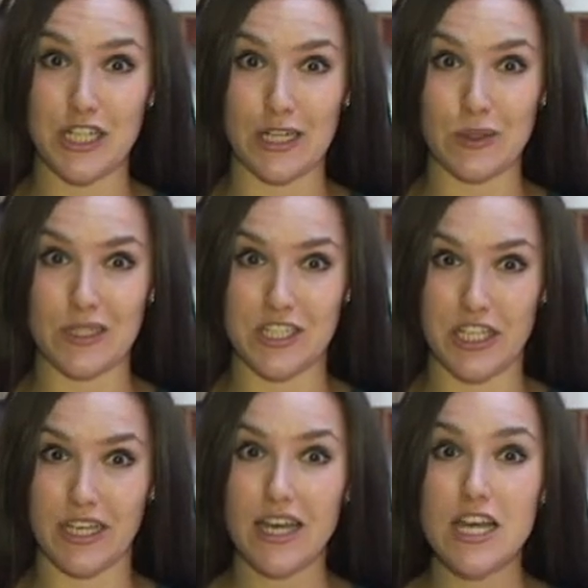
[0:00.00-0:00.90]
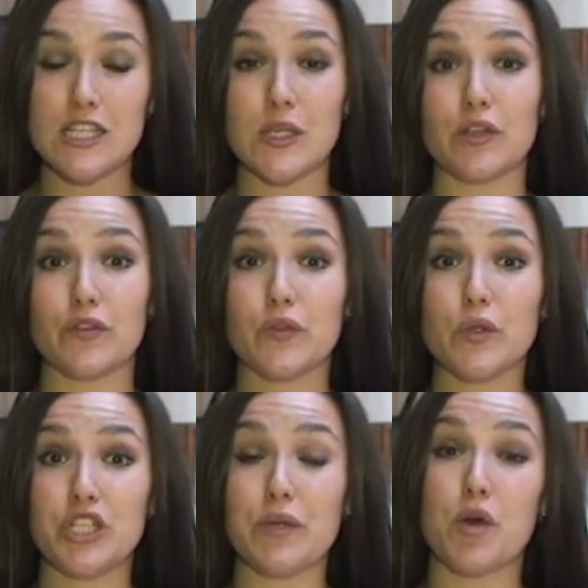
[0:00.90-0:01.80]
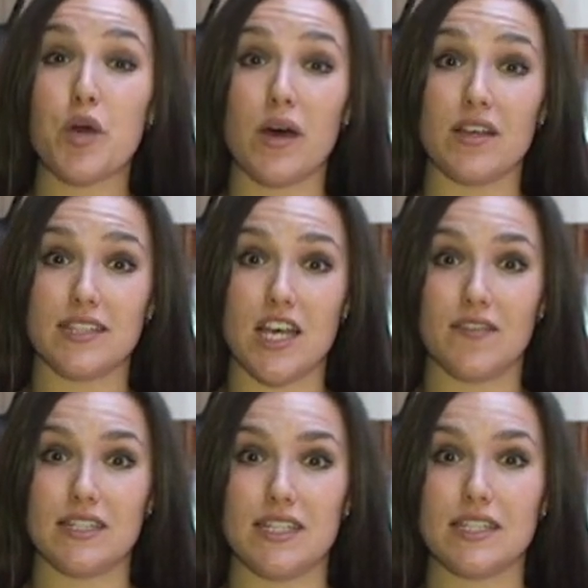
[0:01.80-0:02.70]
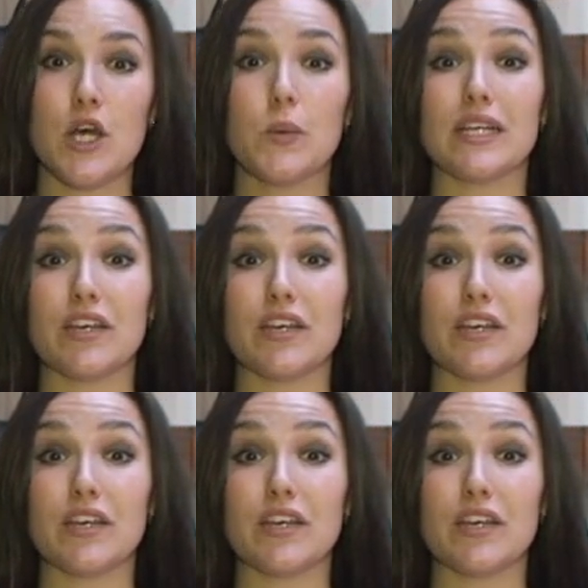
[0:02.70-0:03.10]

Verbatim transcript: technology so that four G mobile services will